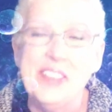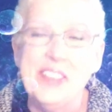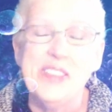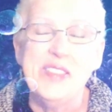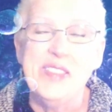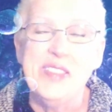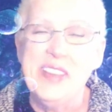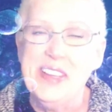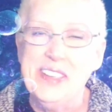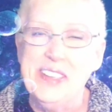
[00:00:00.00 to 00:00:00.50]

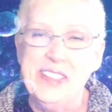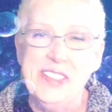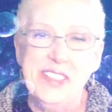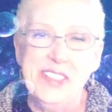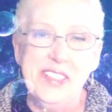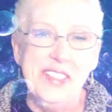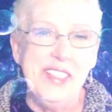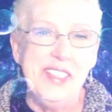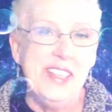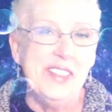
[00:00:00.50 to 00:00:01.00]
then
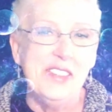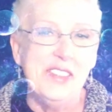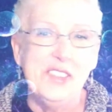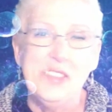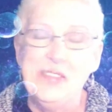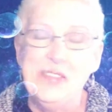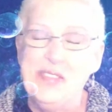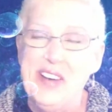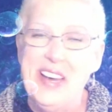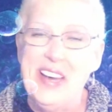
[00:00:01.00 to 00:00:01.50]
it's
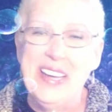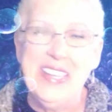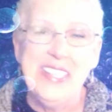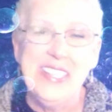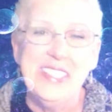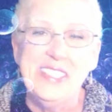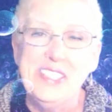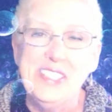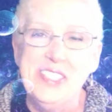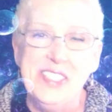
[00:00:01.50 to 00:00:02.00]
fine
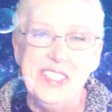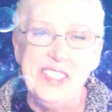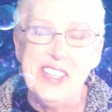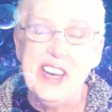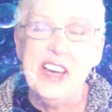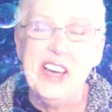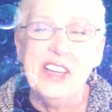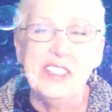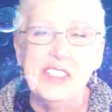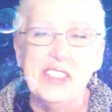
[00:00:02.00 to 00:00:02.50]
to not
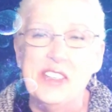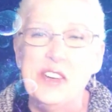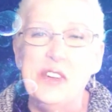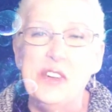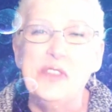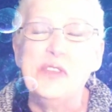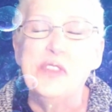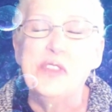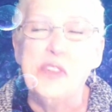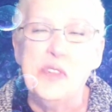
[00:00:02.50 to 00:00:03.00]
go
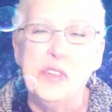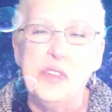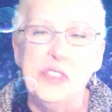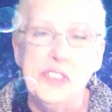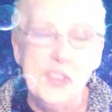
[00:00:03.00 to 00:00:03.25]
forward.